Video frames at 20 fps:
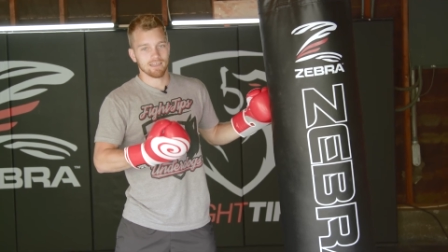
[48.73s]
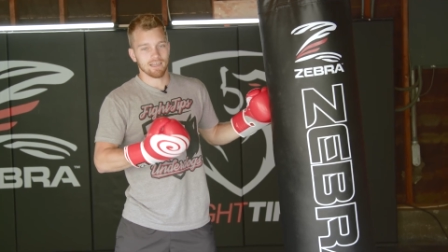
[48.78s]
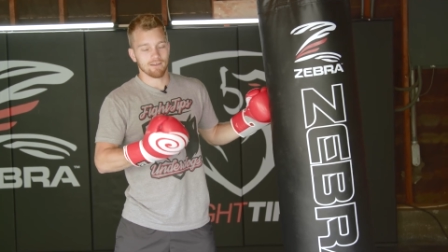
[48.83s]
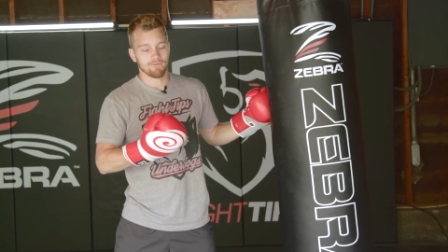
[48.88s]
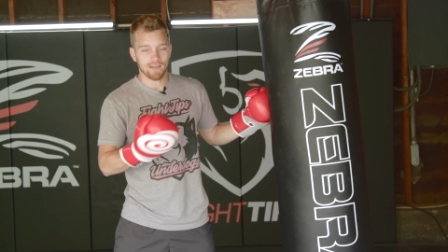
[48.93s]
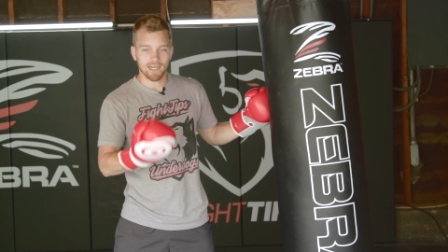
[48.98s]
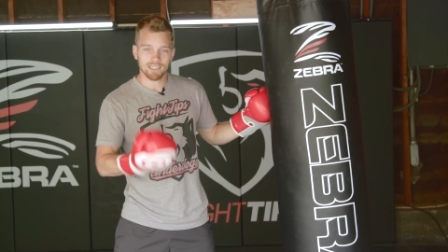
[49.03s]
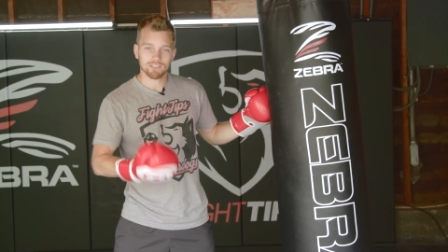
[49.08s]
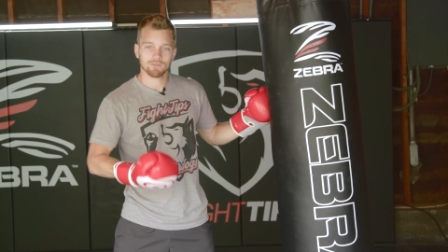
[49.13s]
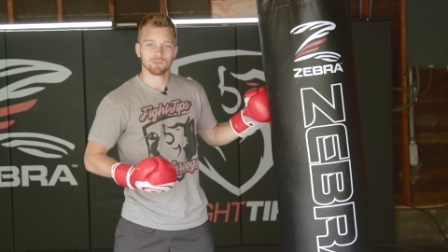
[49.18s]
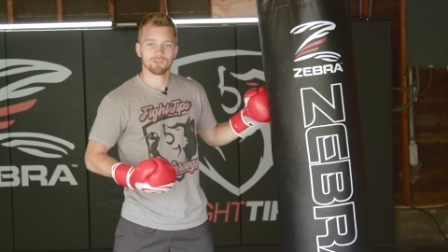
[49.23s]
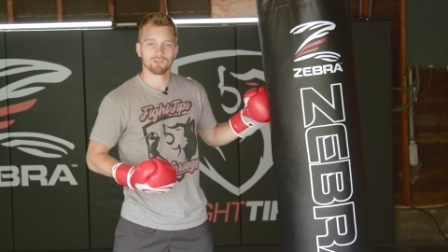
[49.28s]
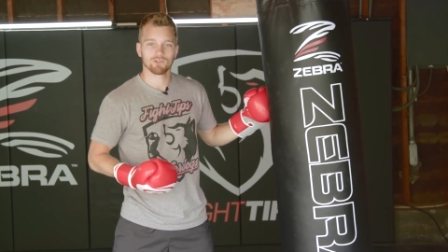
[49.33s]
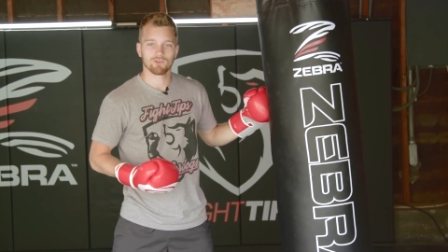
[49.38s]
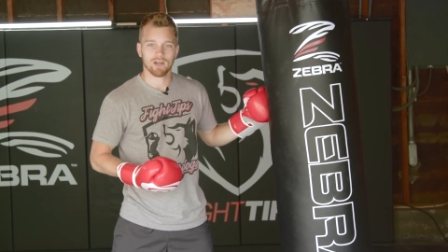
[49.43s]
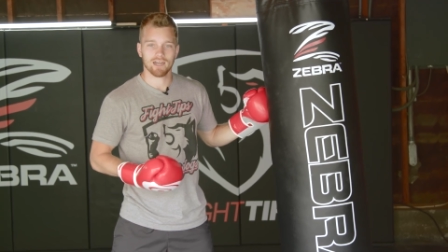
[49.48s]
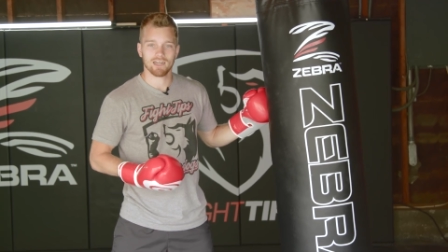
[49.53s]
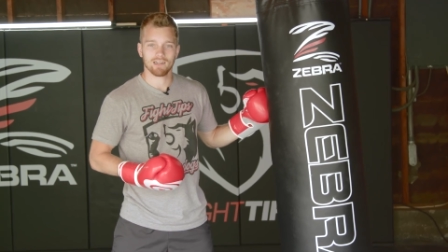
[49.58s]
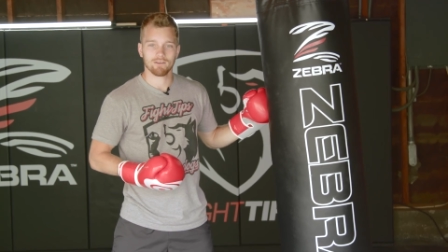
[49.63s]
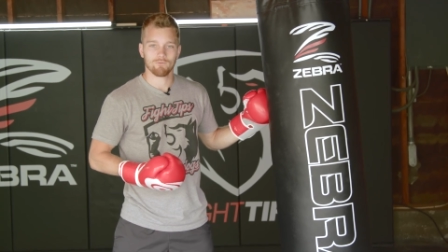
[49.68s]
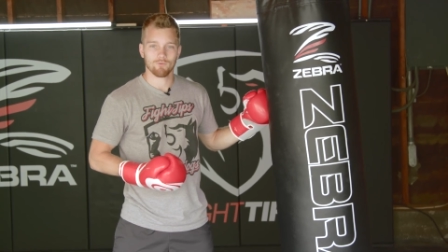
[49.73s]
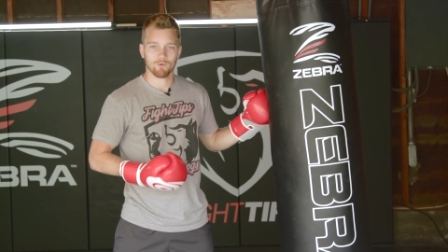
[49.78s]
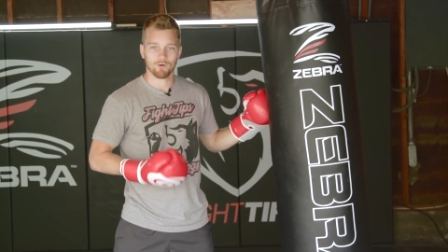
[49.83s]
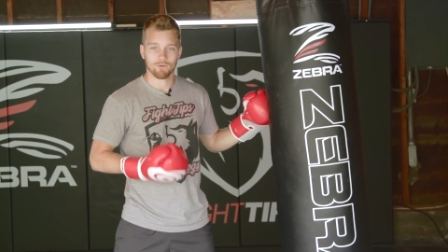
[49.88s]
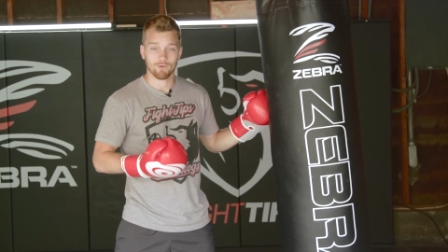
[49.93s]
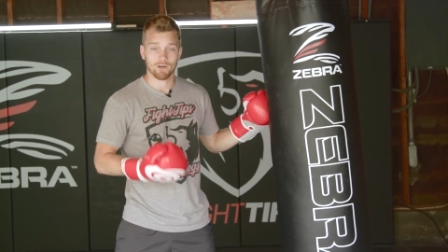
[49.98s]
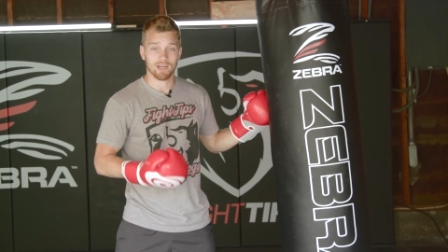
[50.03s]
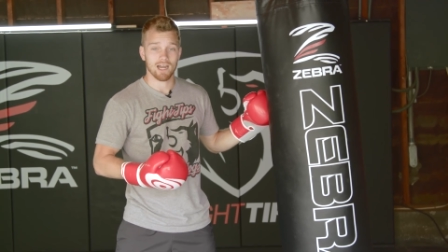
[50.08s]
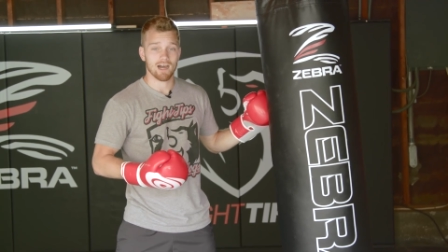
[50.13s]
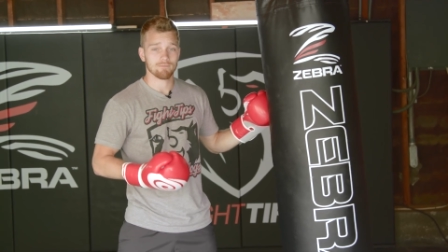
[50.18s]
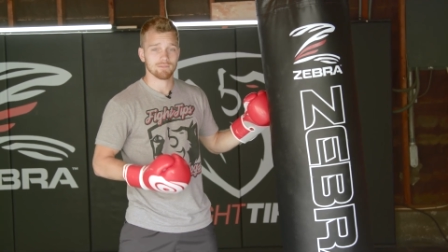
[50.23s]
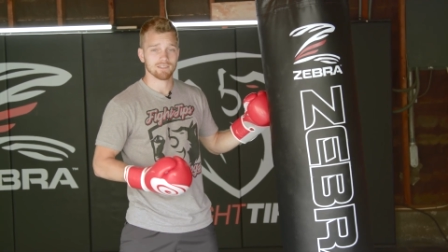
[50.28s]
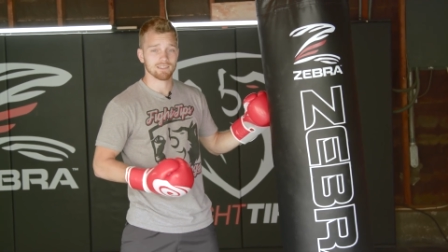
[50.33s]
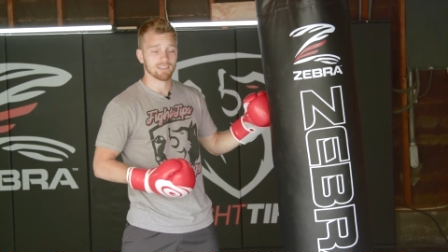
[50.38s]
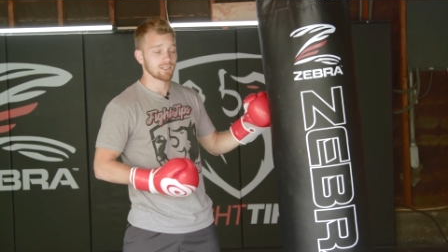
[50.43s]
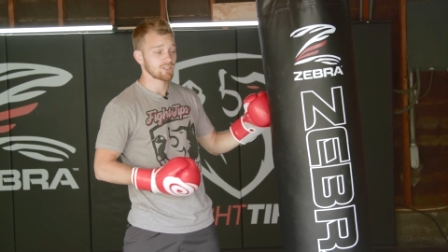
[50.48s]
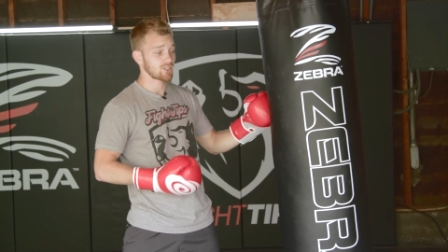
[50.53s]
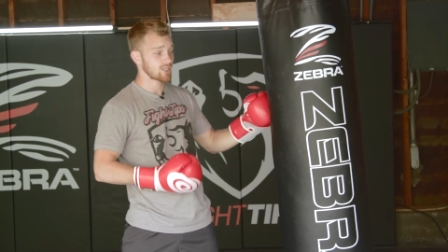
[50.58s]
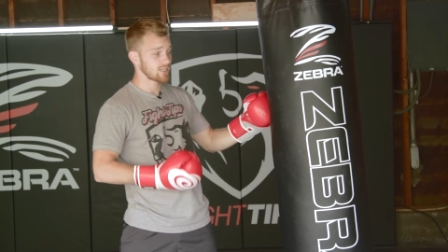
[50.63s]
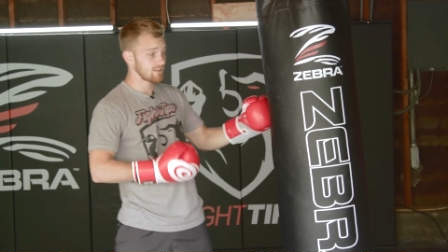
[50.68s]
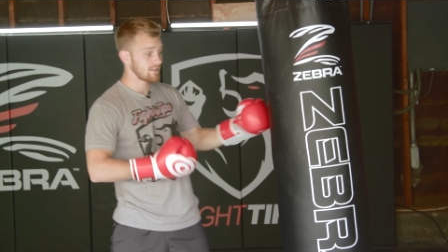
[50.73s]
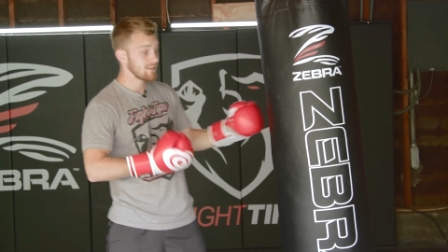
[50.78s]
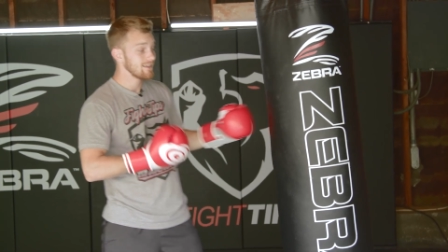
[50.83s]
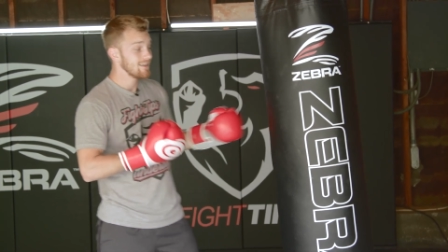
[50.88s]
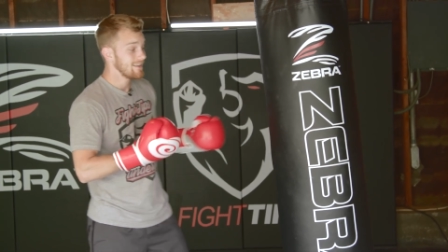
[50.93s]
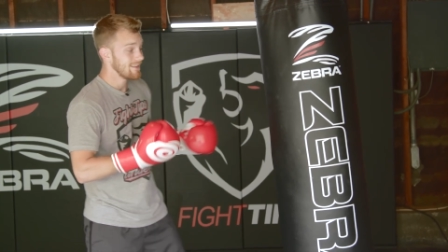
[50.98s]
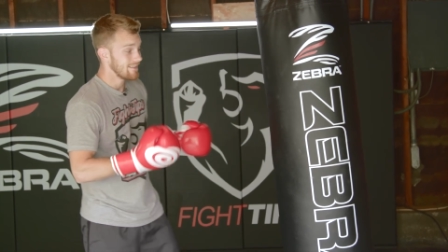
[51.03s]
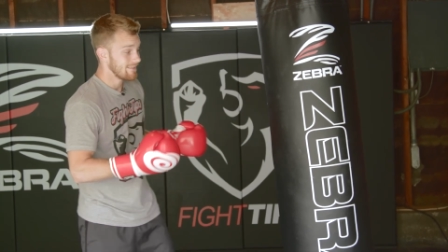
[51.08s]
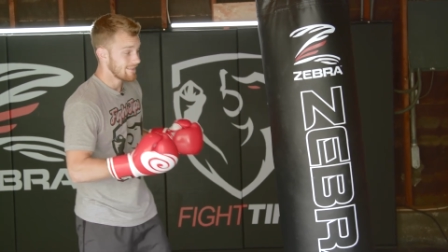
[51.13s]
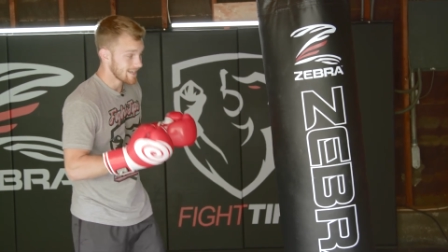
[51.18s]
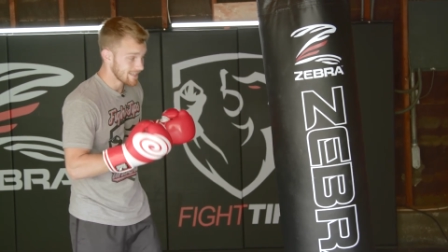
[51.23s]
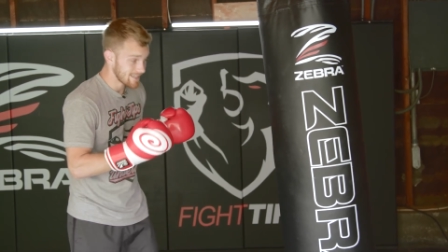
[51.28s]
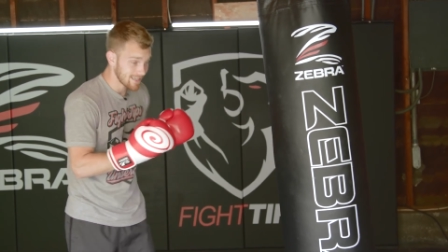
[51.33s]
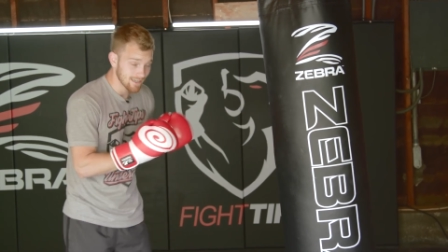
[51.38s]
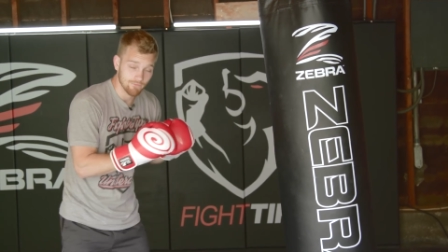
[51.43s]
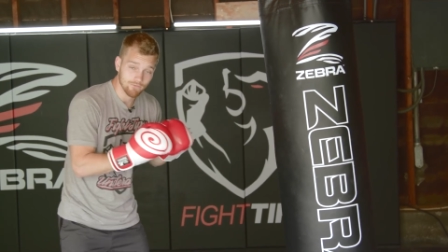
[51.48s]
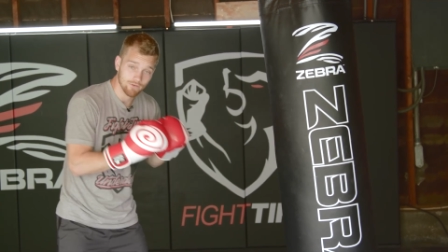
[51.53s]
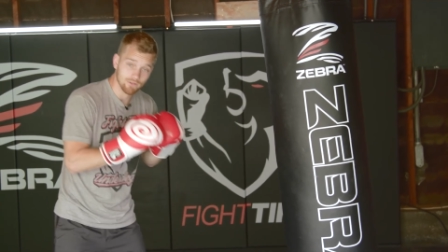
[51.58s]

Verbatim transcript: If that's what you're training for, for competition, then get